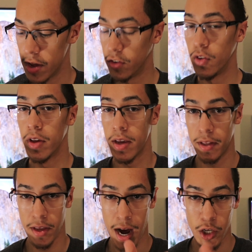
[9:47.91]
so you can
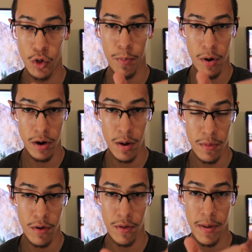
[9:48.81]
get the actual part
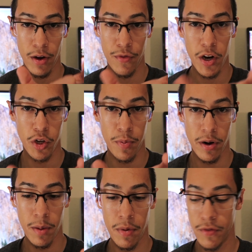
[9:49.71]
number or the manufacturer
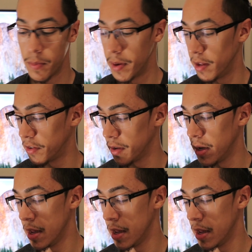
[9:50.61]
part number of your piece